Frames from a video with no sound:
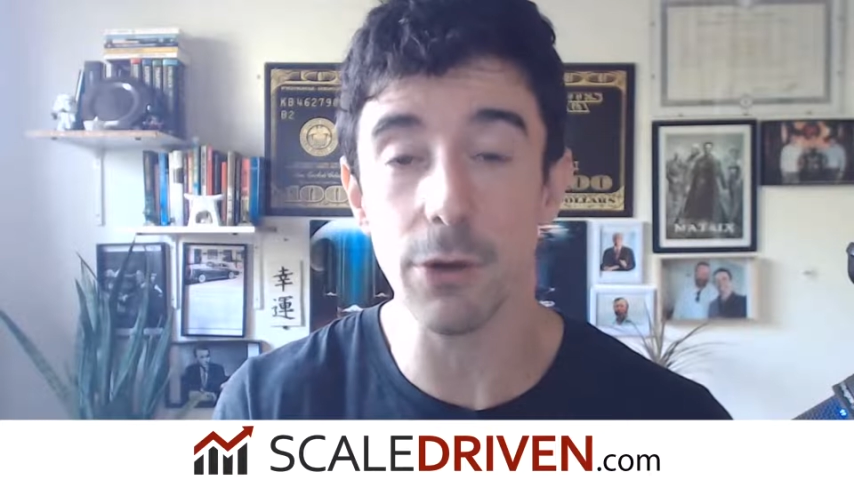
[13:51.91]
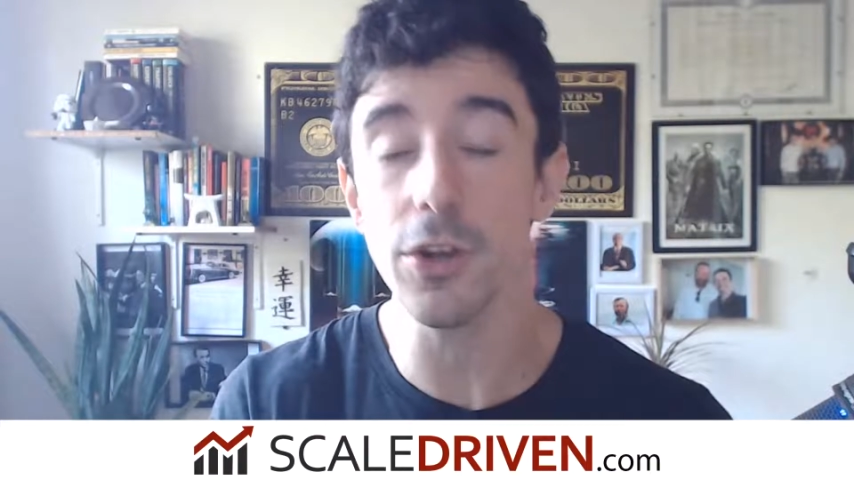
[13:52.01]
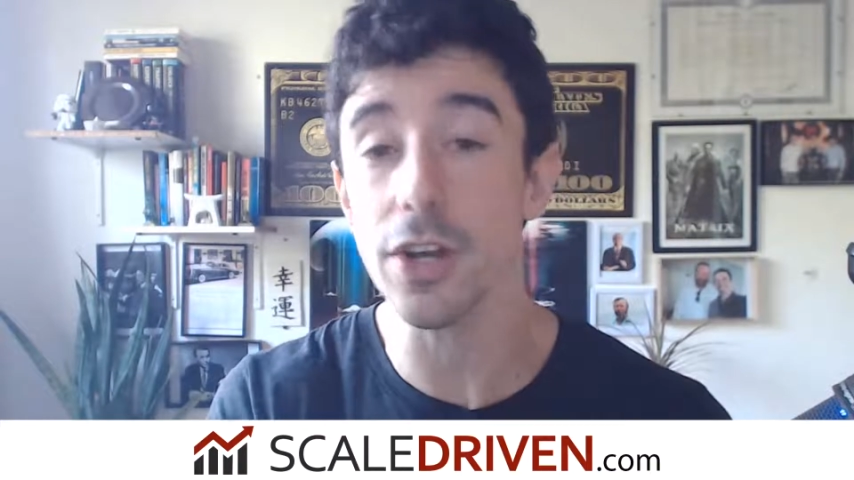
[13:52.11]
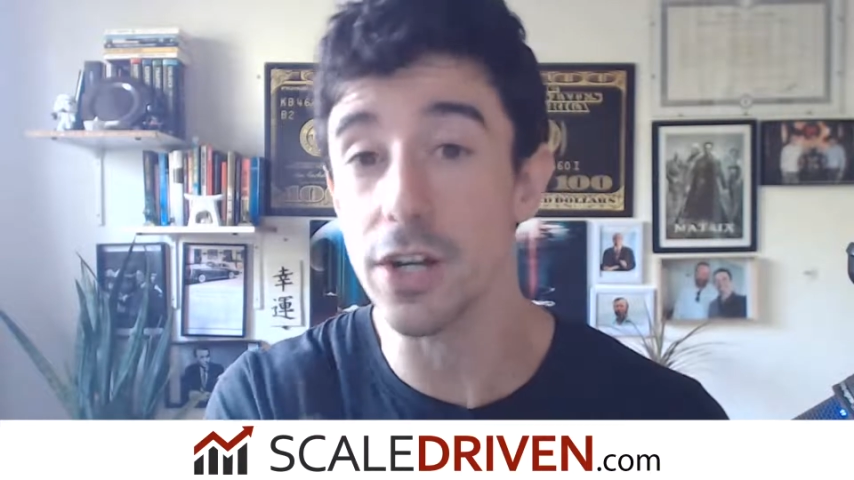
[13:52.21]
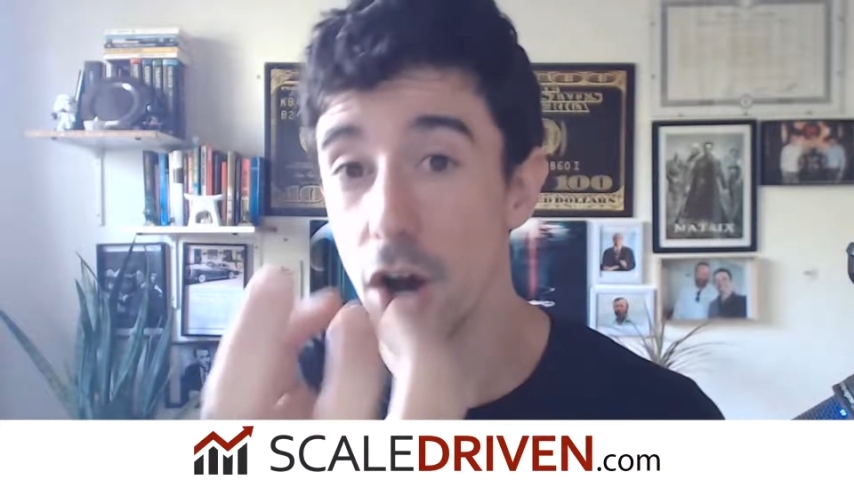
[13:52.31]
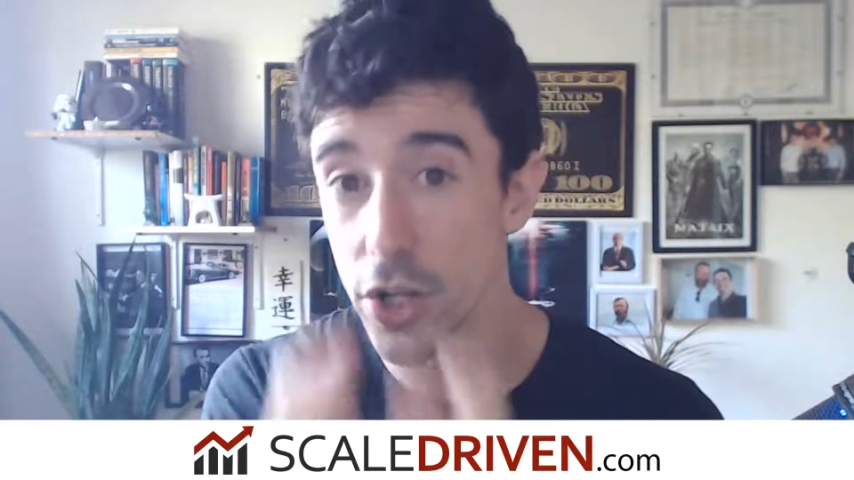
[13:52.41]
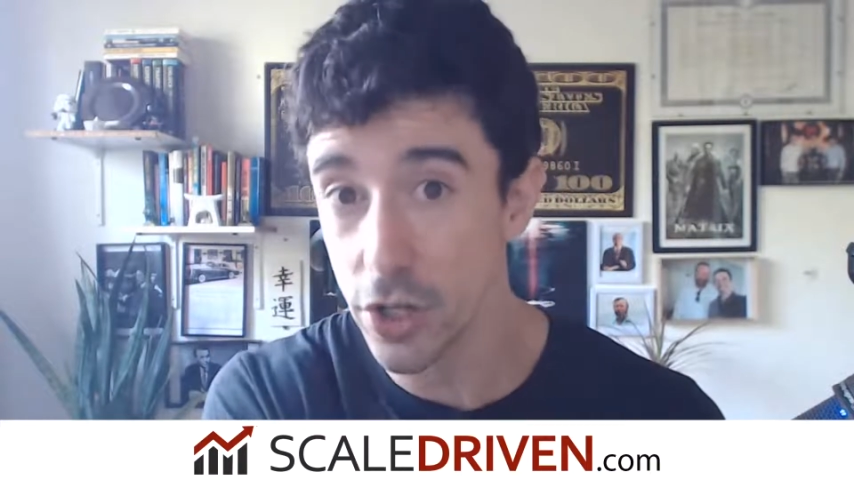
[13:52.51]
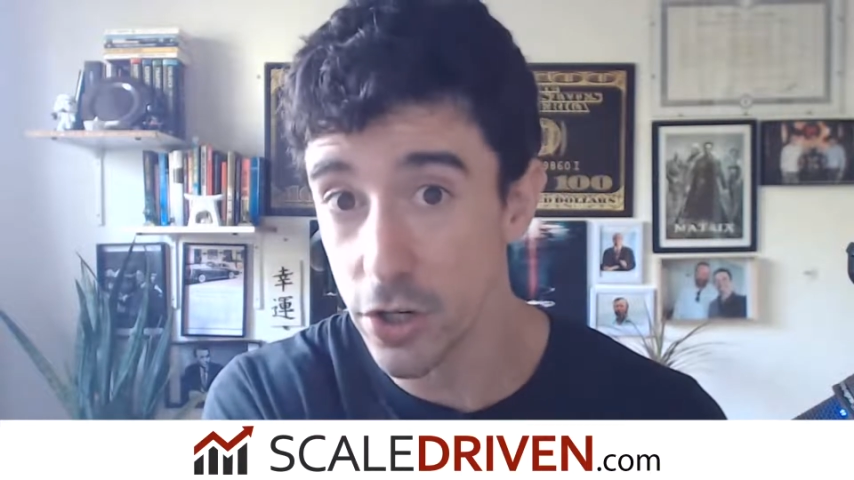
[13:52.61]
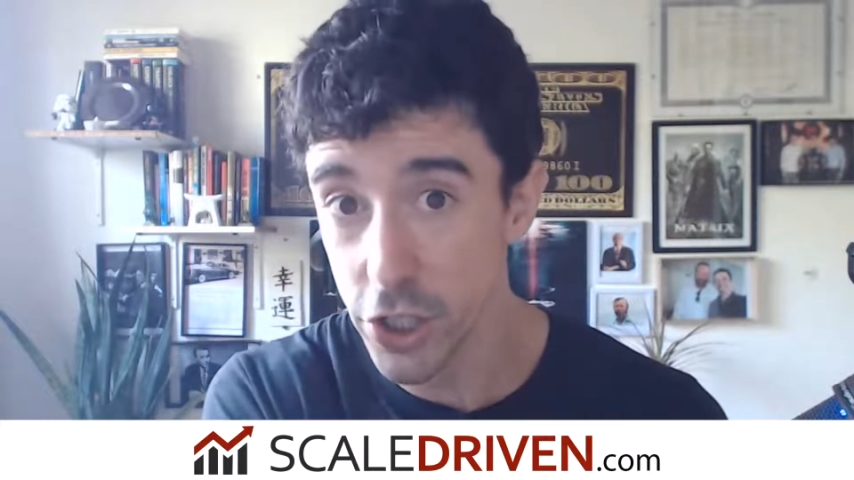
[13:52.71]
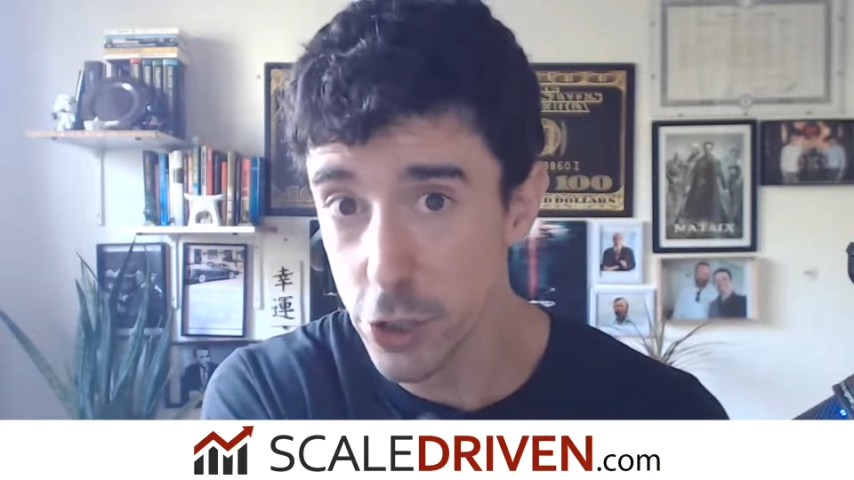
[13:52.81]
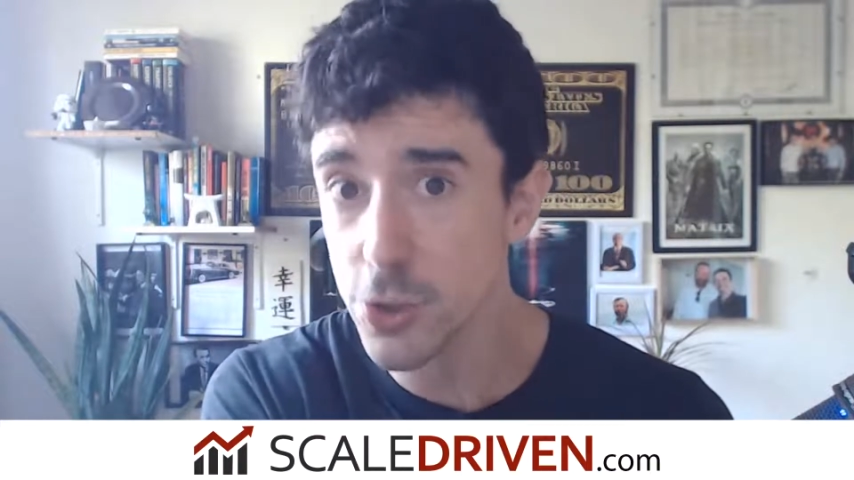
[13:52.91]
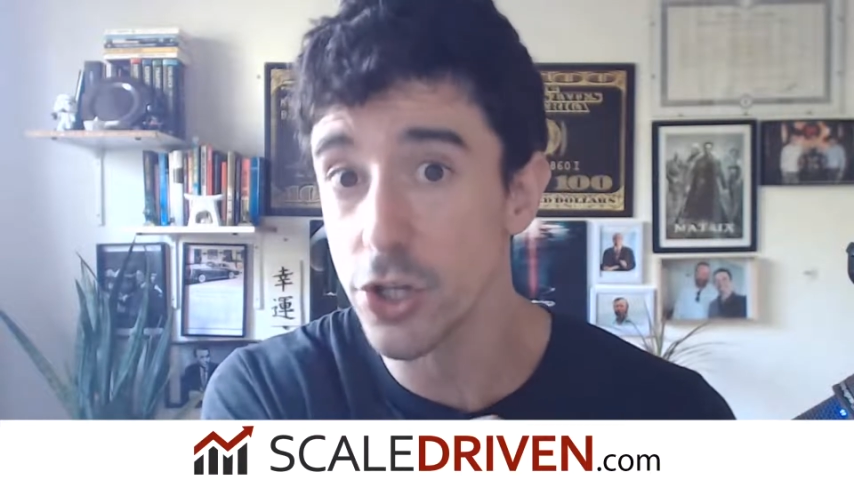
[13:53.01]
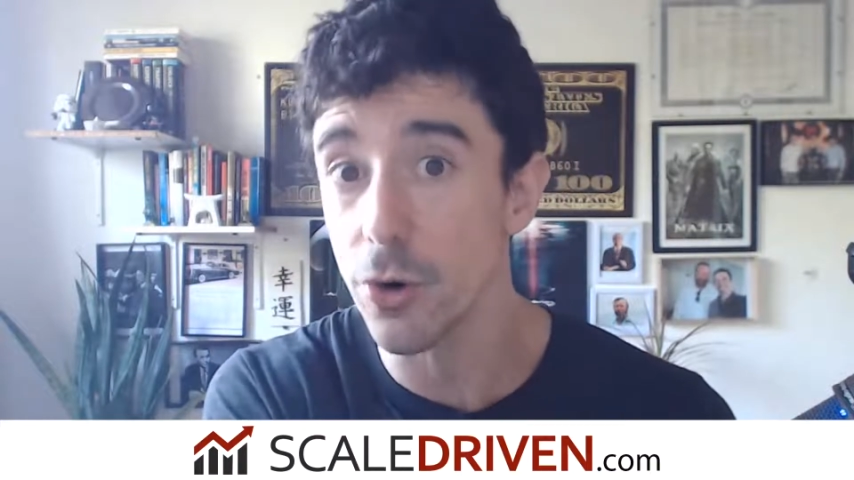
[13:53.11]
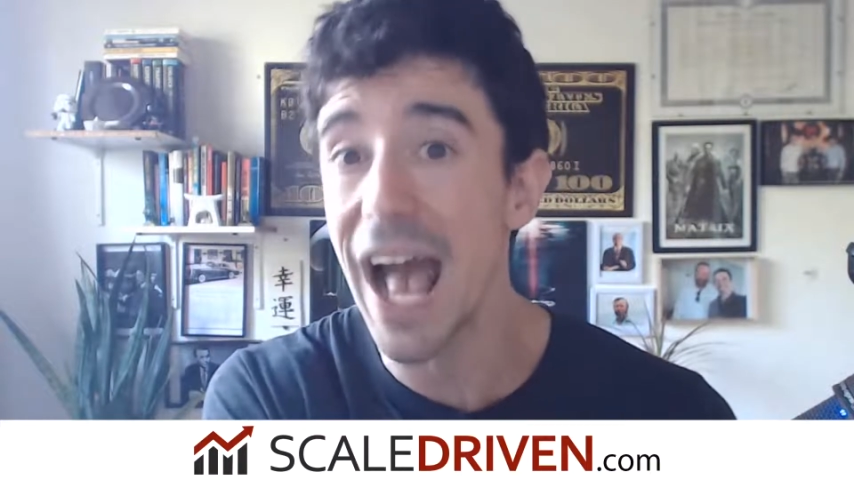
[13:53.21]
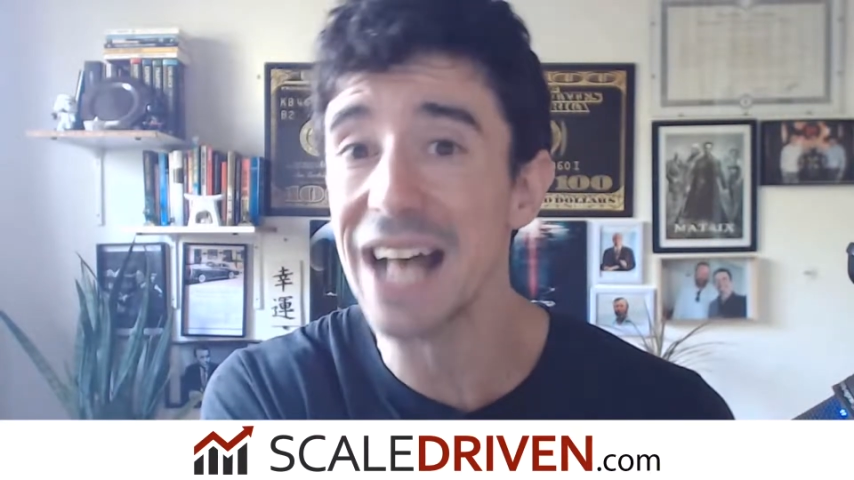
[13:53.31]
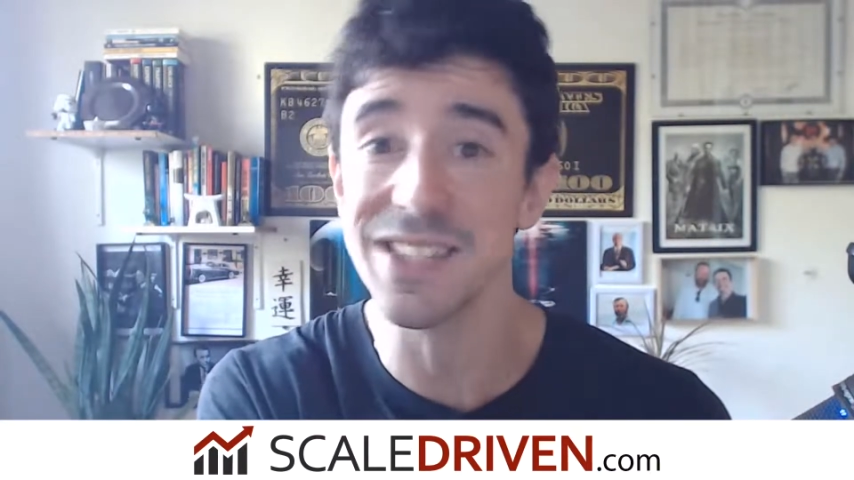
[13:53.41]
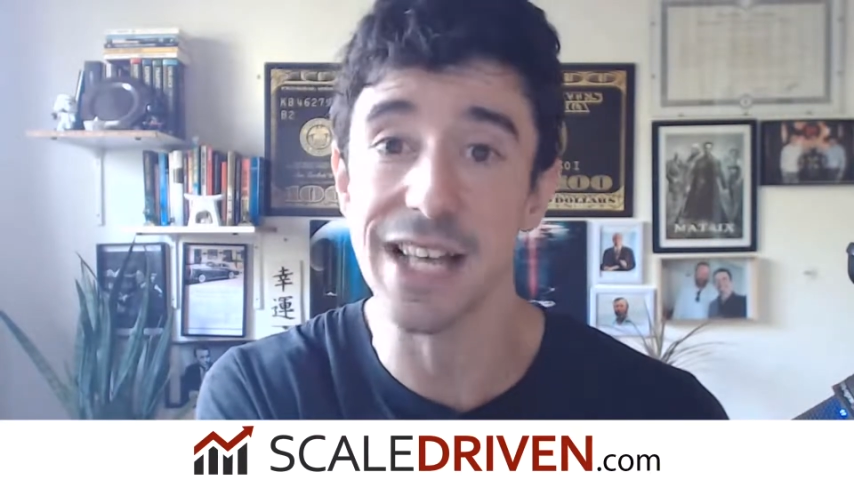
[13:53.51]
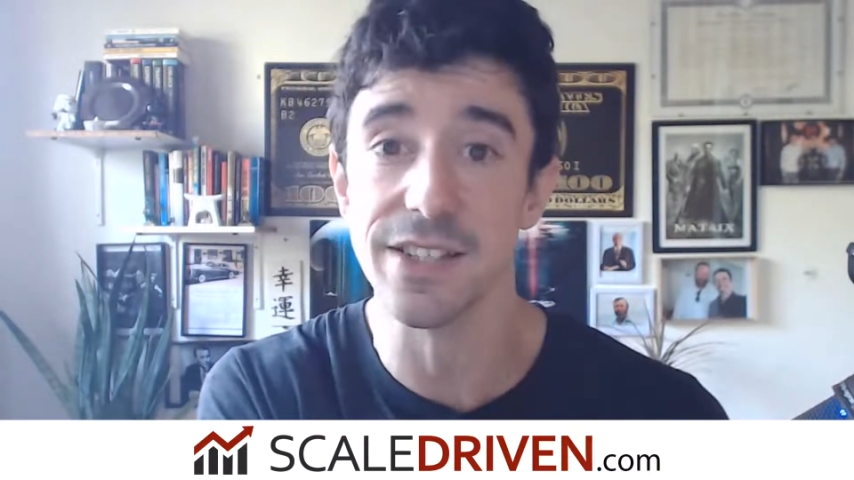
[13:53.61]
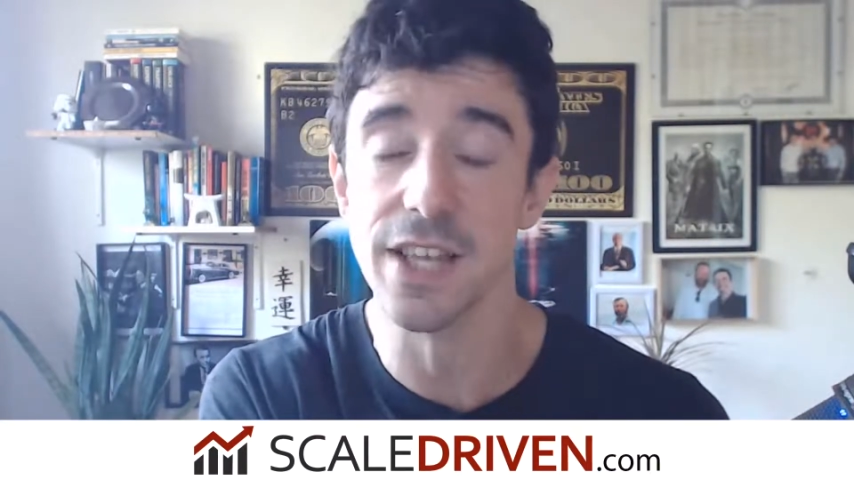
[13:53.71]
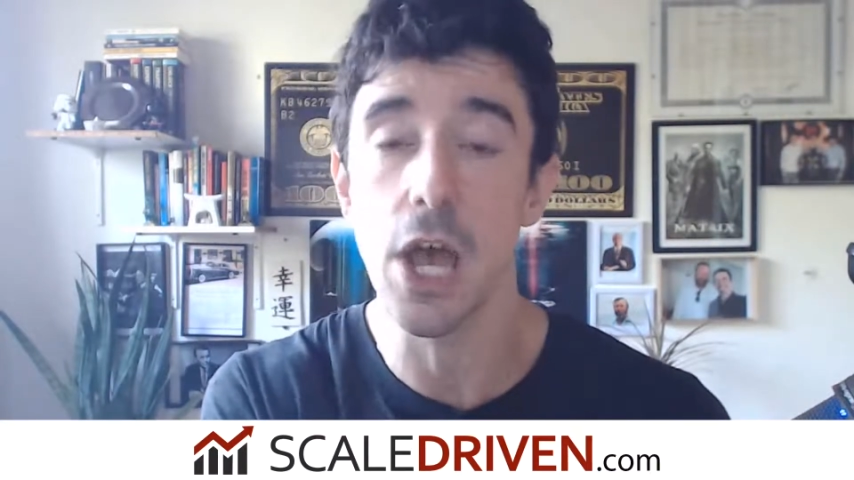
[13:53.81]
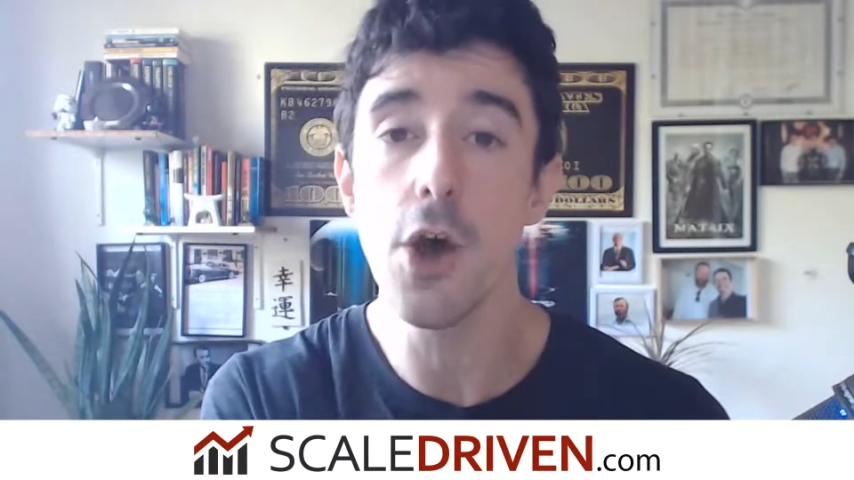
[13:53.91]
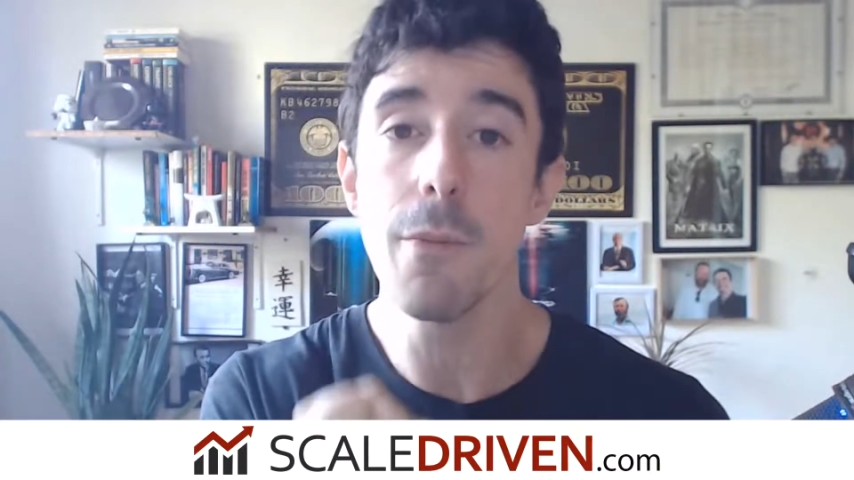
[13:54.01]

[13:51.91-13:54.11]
how you can use your assets